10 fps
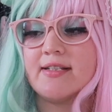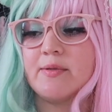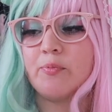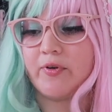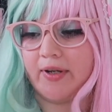it's a
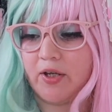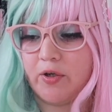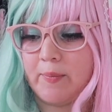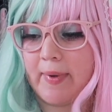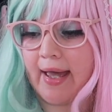pretty
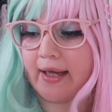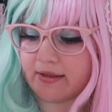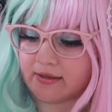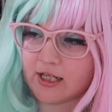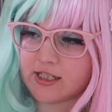good bag.
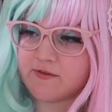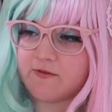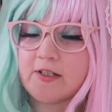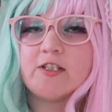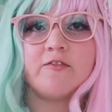It
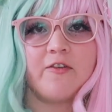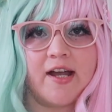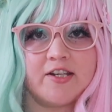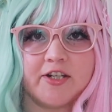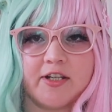feels
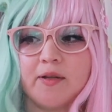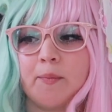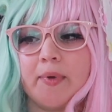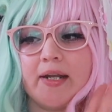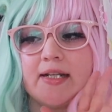fragile,
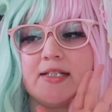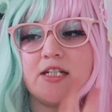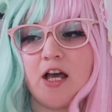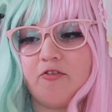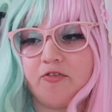but it's
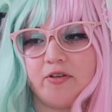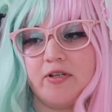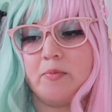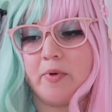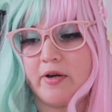not
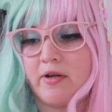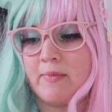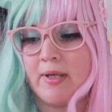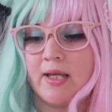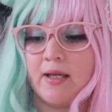falling apart on
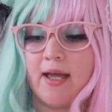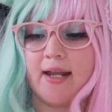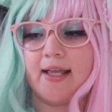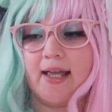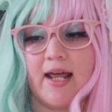me. And
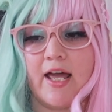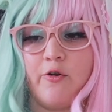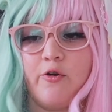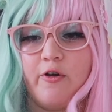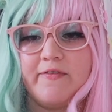again, I
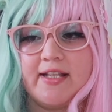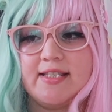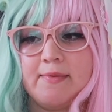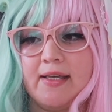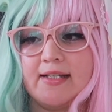don't know if
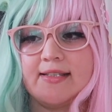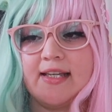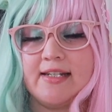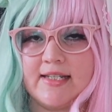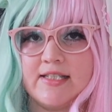that's because
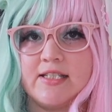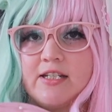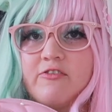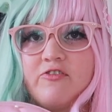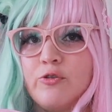it needs
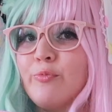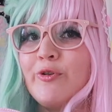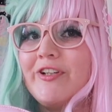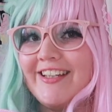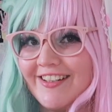a few more
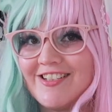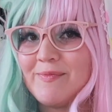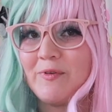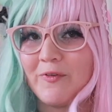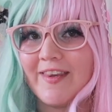years
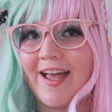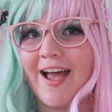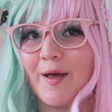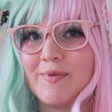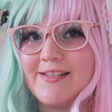before that
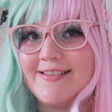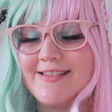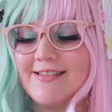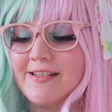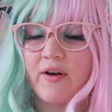
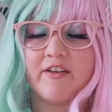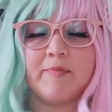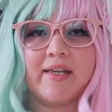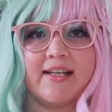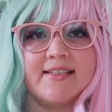happens, or if
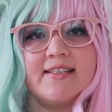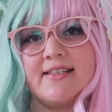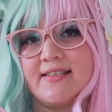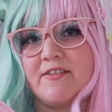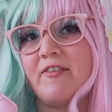because this
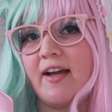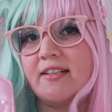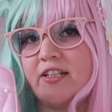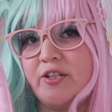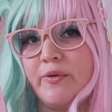is in fact
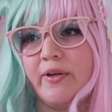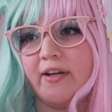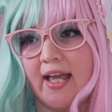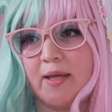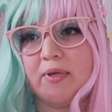a newer
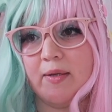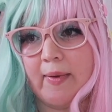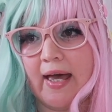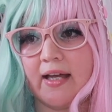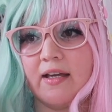AP
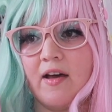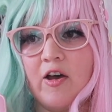bag,